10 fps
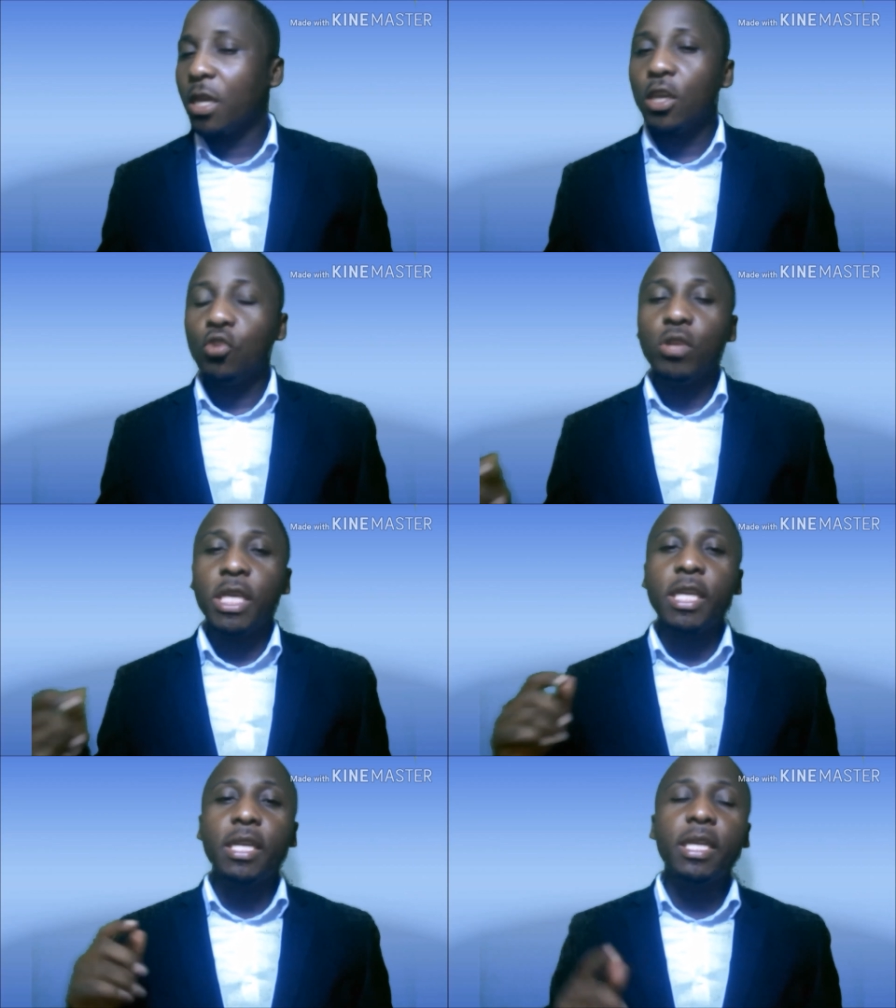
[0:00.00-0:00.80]

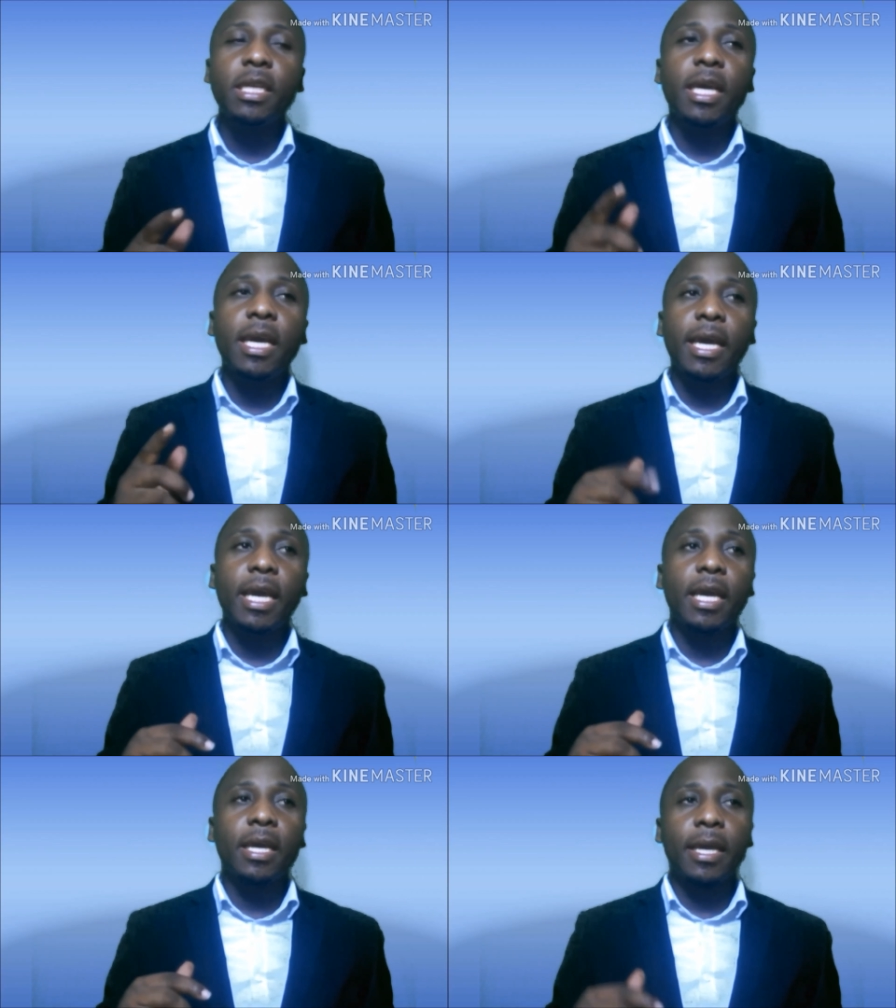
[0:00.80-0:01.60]
He need
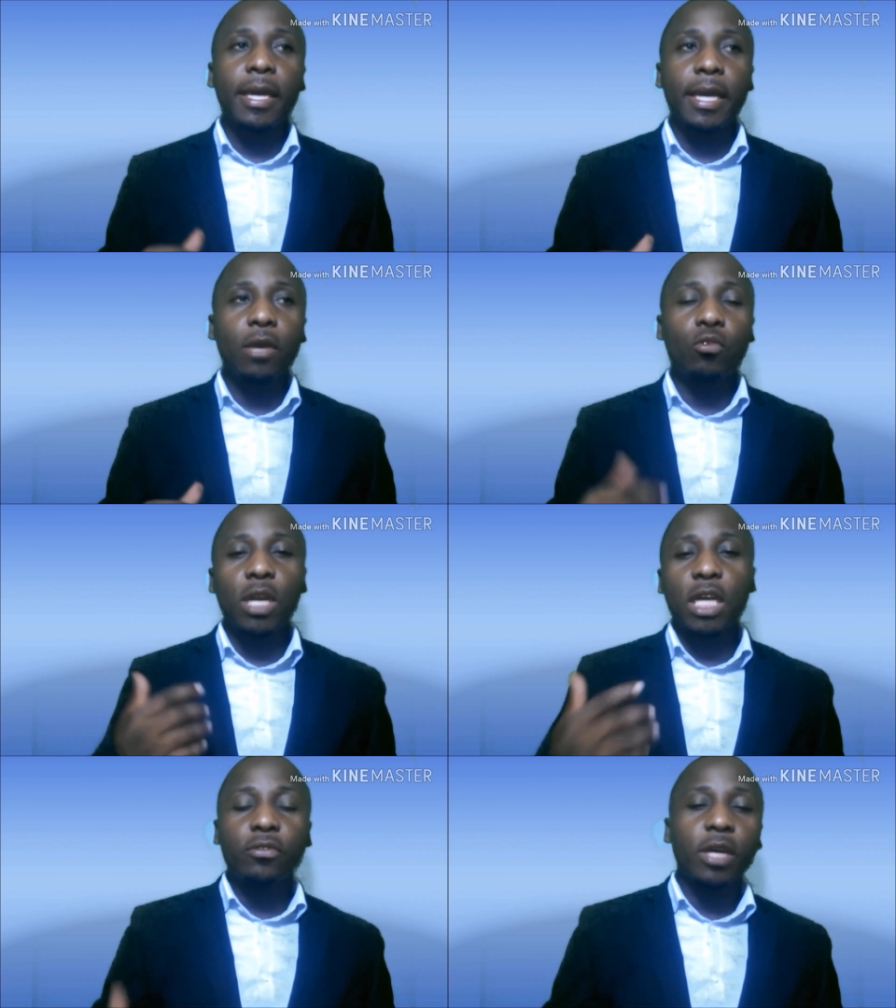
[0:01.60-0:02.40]

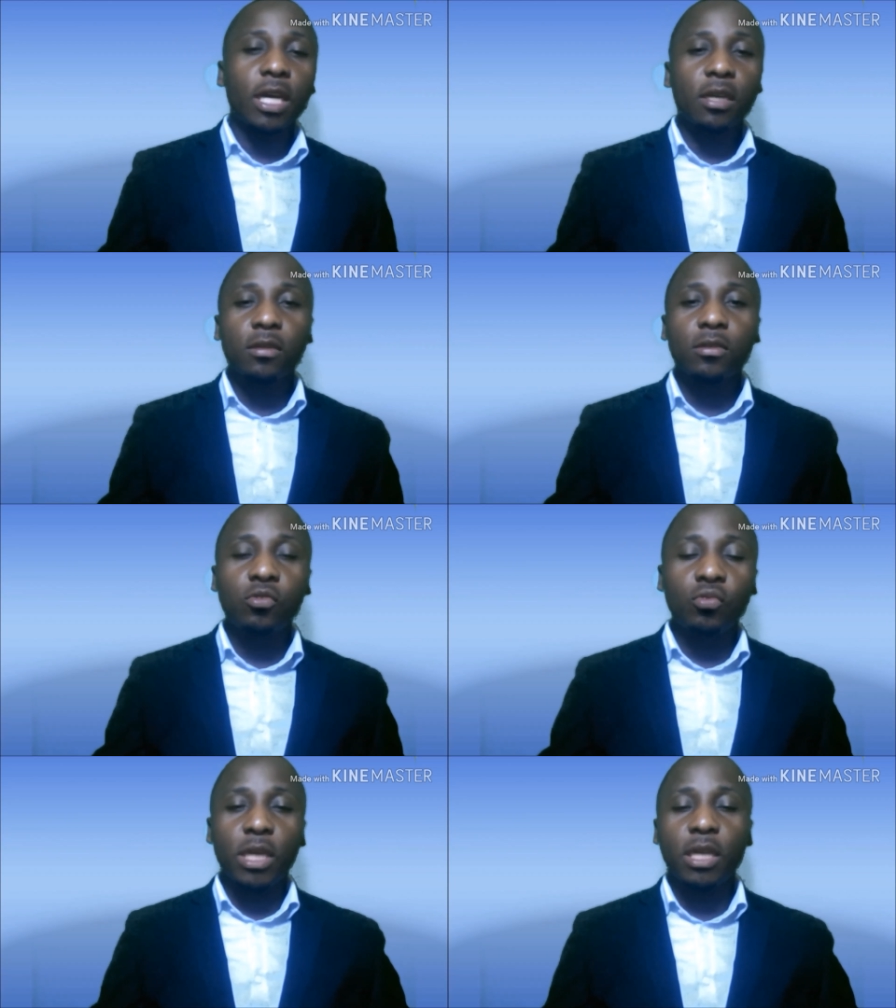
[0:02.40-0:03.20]
collateral
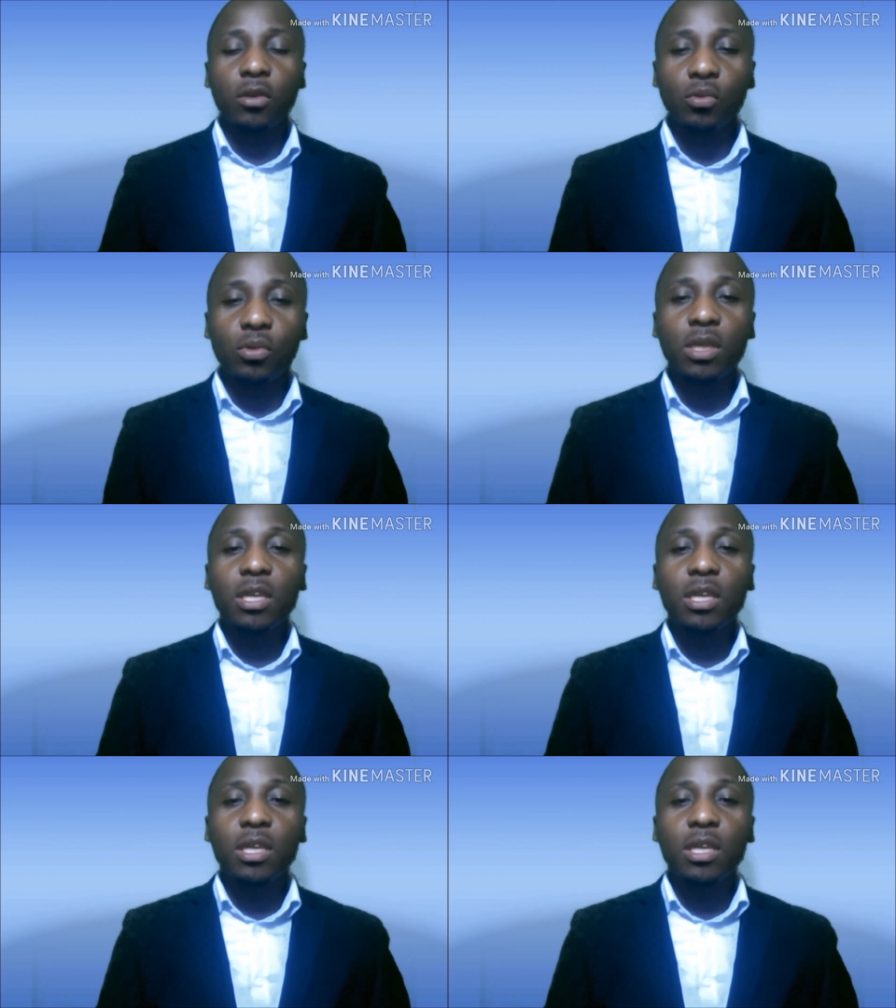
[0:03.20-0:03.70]
to get a loan.